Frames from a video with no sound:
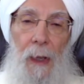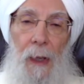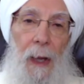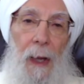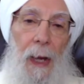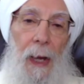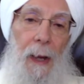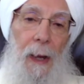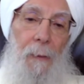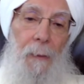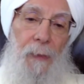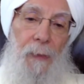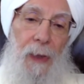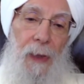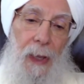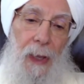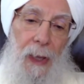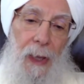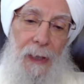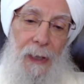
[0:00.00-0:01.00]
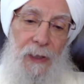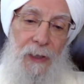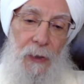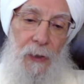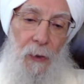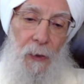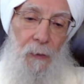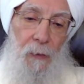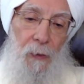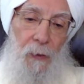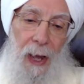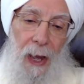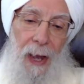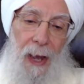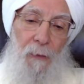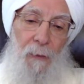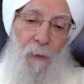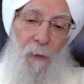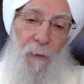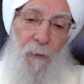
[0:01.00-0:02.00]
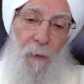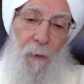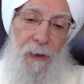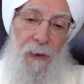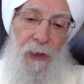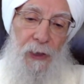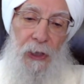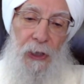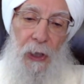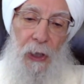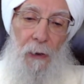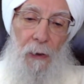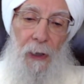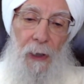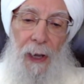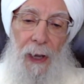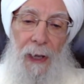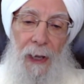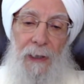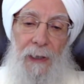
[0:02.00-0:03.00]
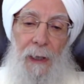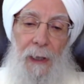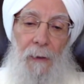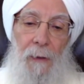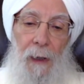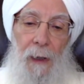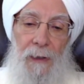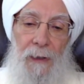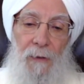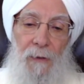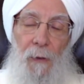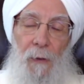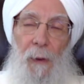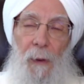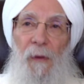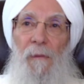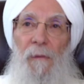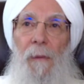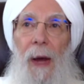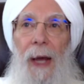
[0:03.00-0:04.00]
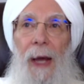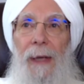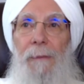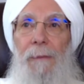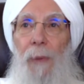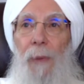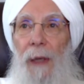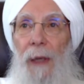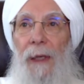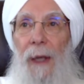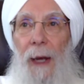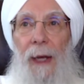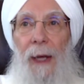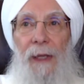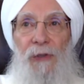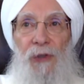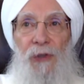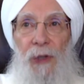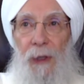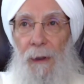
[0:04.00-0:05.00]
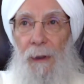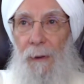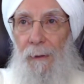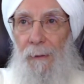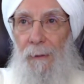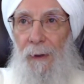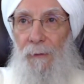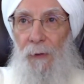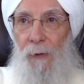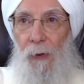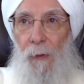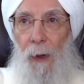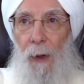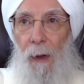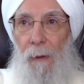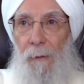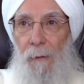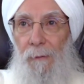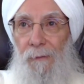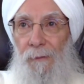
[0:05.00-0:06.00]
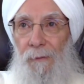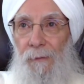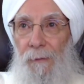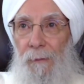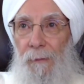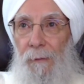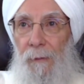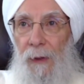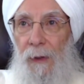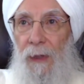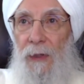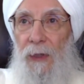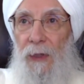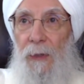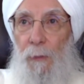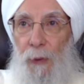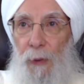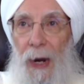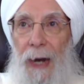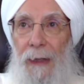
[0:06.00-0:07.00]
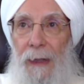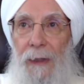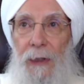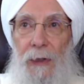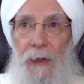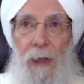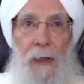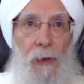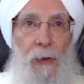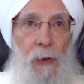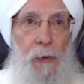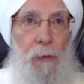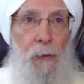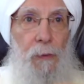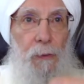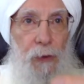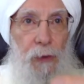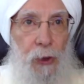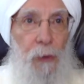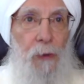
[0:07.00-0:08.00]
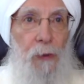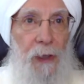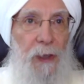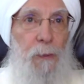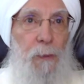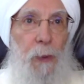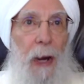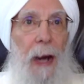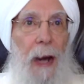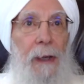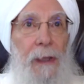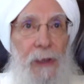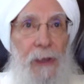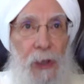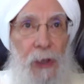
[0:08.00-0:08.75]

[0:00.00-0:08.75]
And so I refer to yoga as a form of mind-body hygiene, if you will. This is a practice that you do this practice